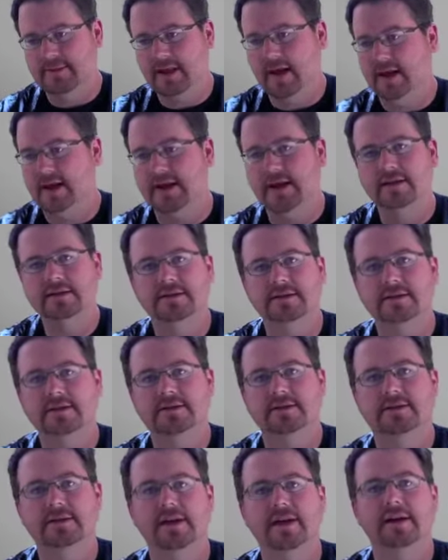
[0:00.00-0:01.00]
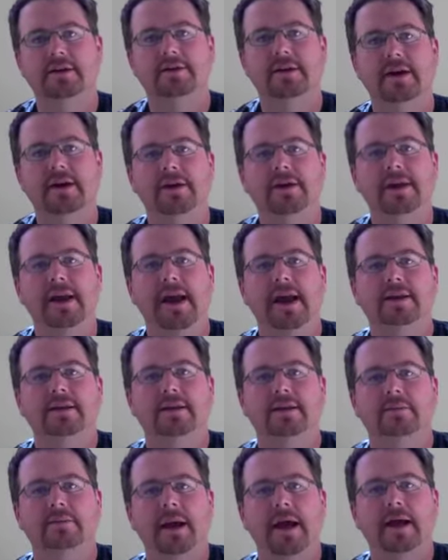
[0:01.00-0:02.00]
I guess just sneaking around in
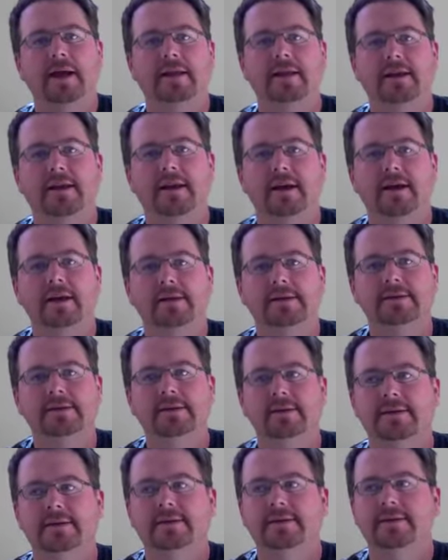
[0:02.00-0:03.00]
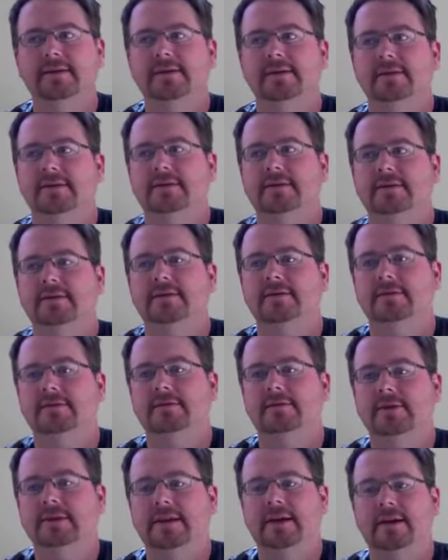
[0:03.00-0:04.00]
Yankton back in the day
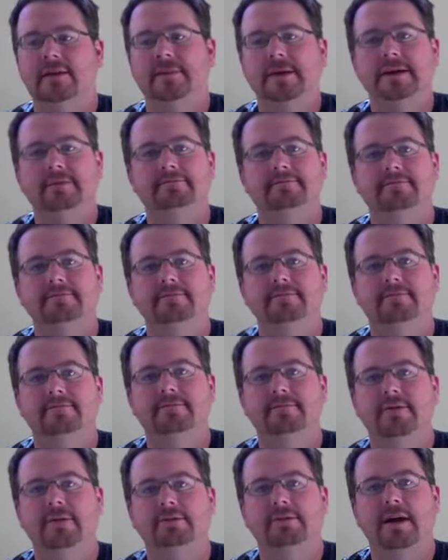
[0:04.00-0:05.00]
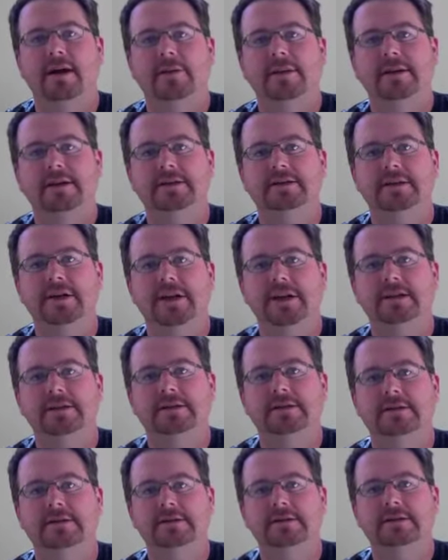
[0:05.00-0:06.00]
with Amy, with Robin and Chase.
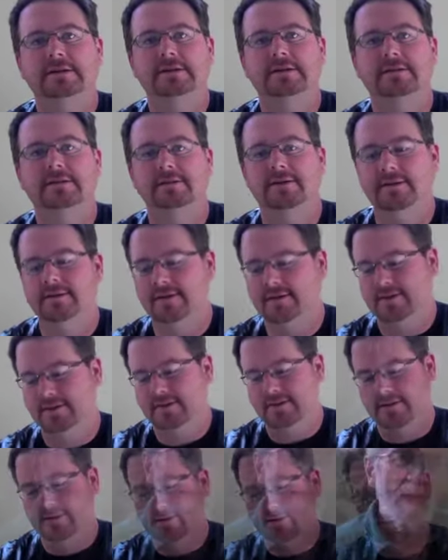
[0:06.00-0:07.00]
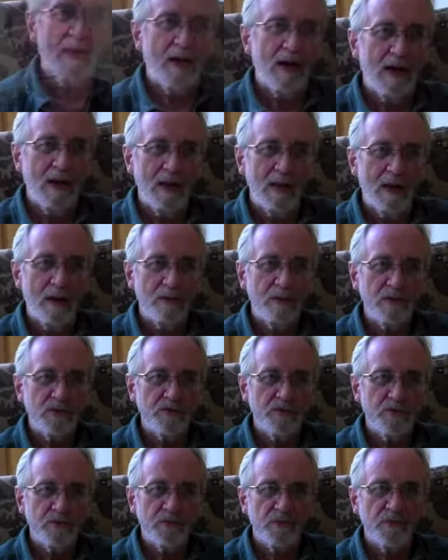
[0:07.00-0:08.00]
I'll always
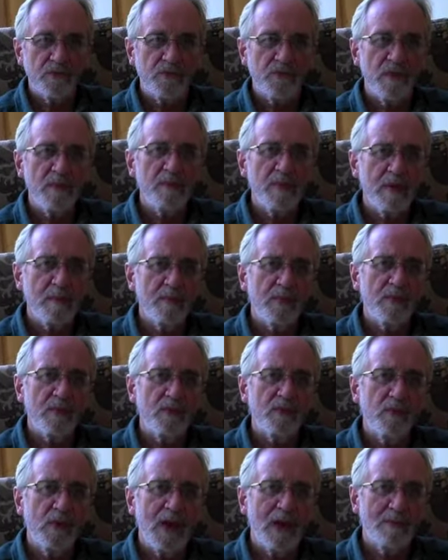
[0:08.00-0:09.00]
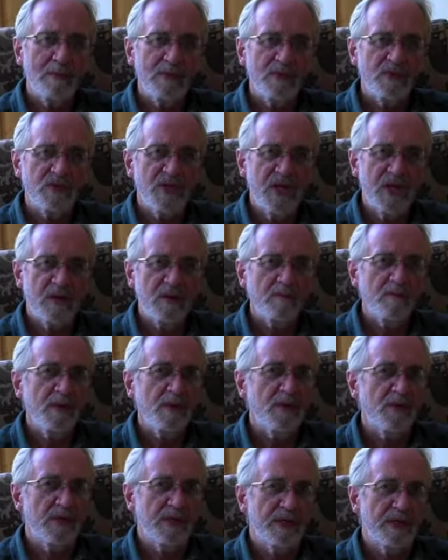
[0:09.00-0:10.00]
remember Robin's hair
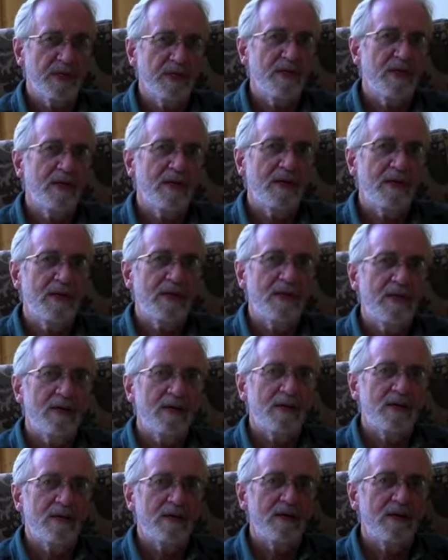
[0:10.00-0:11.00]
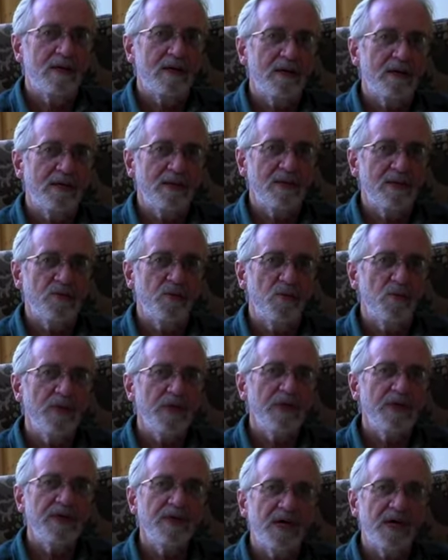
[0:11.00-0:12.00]
blowing in the
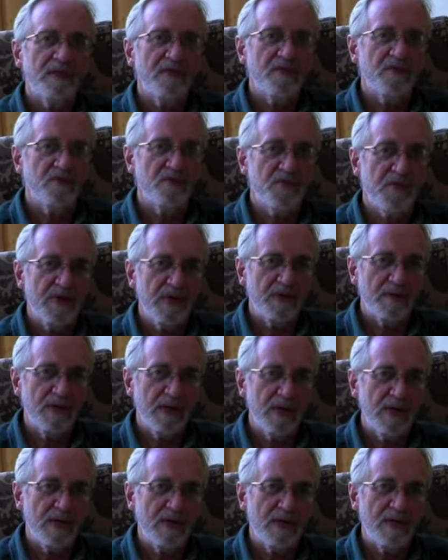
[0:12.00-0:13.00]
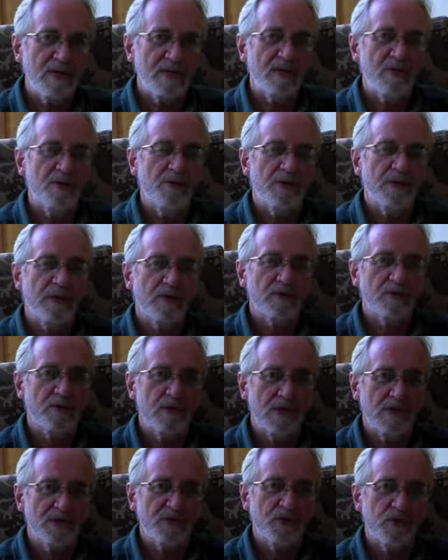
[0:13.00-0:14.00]
wind on the ferry going
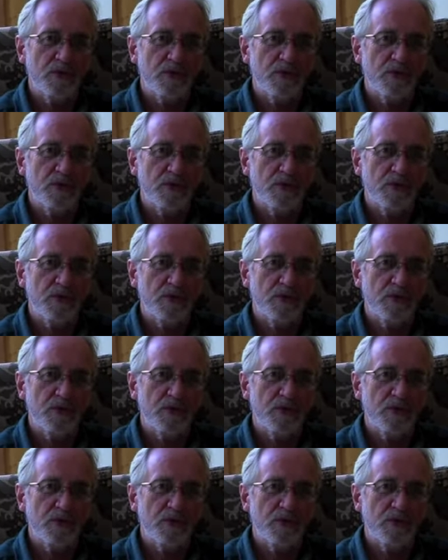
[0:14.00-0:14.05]
across to